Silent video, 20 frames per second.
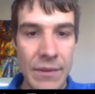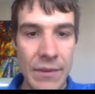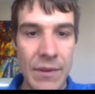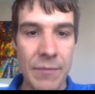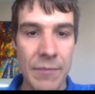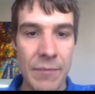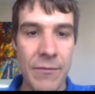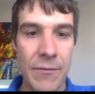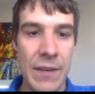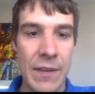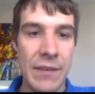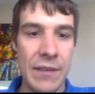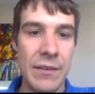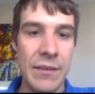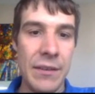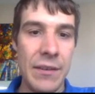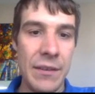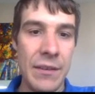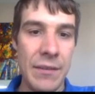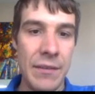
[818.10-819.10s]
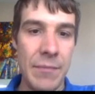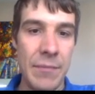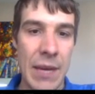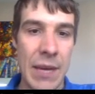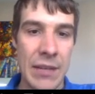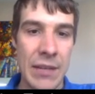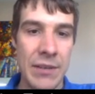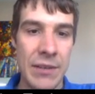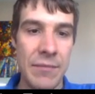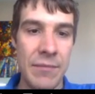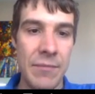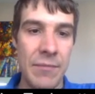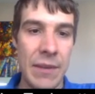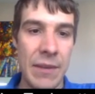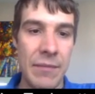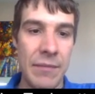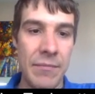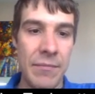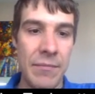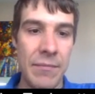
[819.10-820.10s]
Fund, Passion,
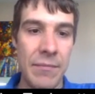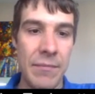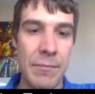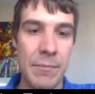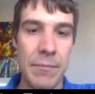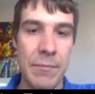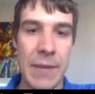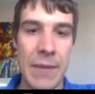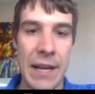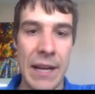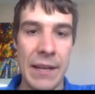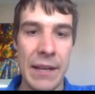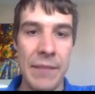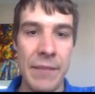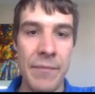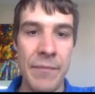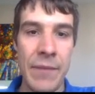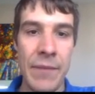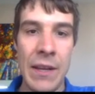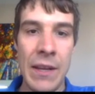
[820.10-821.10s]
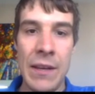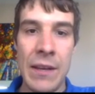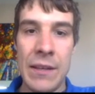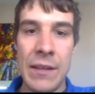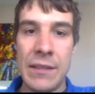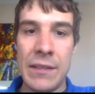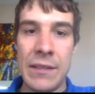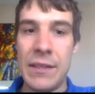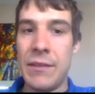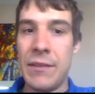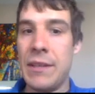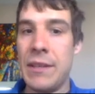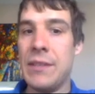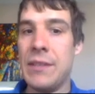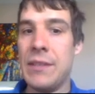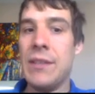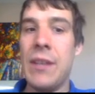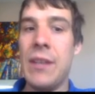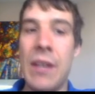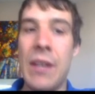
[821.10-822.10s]
and Bracket
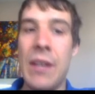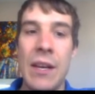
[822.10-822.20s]
series.